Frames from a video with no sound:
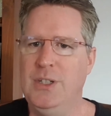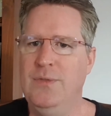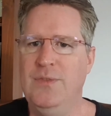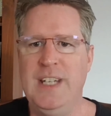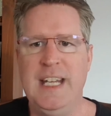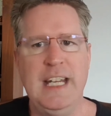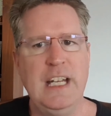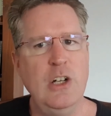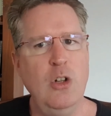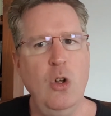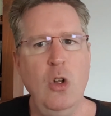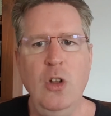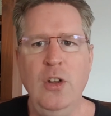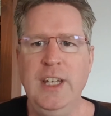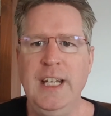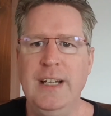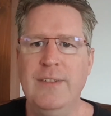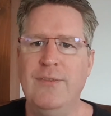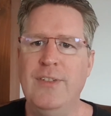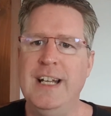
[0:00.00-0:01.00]
You've taken all
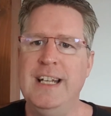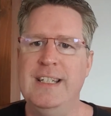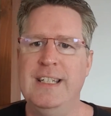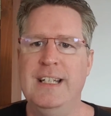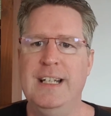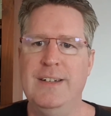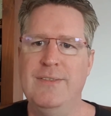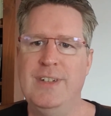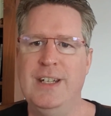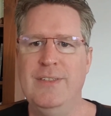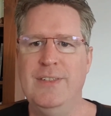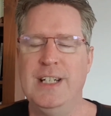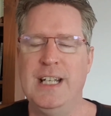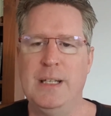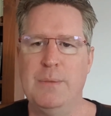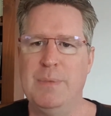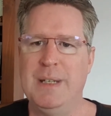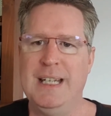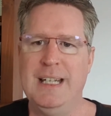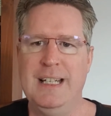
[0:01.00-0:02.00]
the advice that I've given at
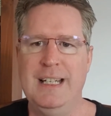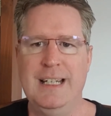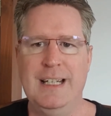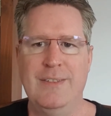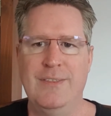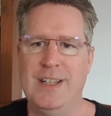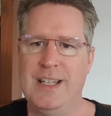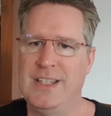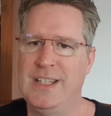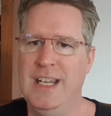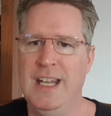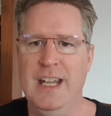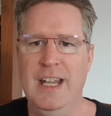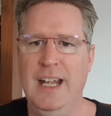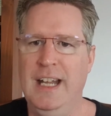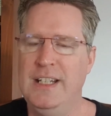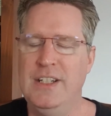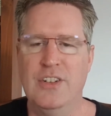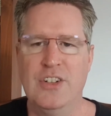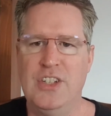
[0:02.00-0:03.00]
the beginning of this,
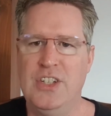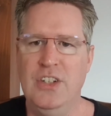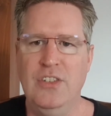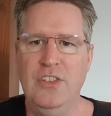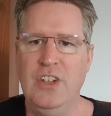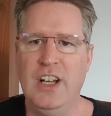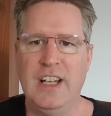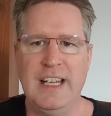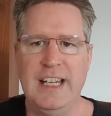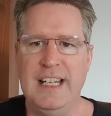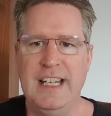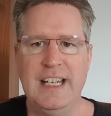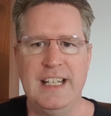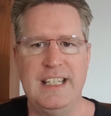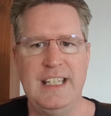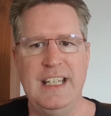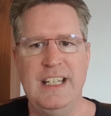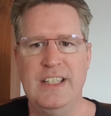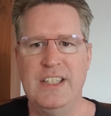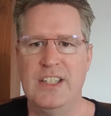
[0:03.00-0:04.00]
and you're still not getting a
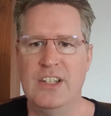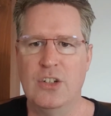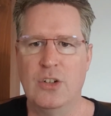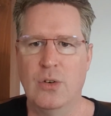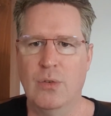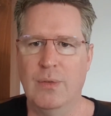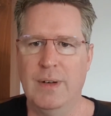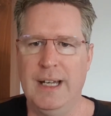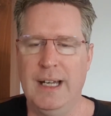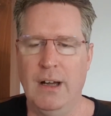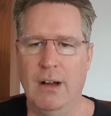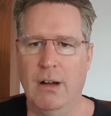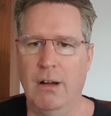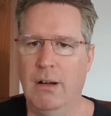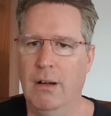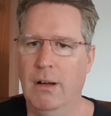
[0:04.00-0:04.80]
decent career.